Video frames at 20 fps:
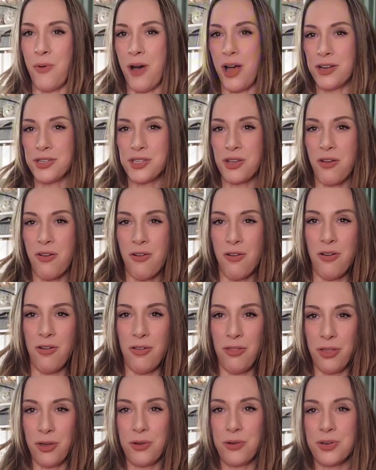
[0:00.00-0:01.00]
watch
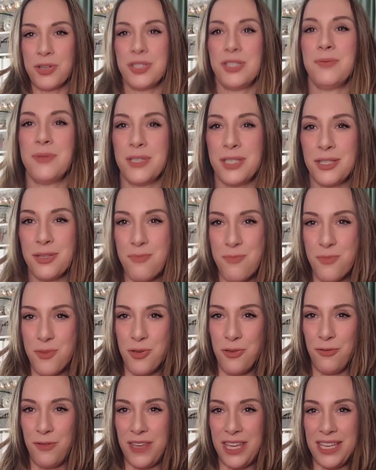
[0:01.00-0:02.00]
all the Christmas
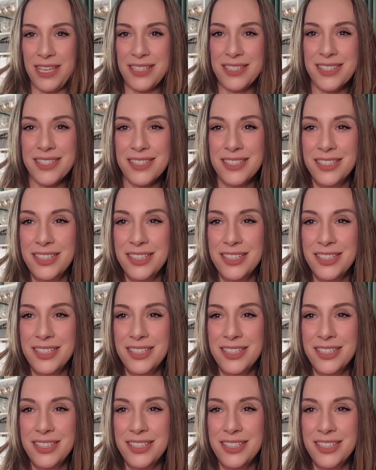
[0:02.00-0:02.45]
movies.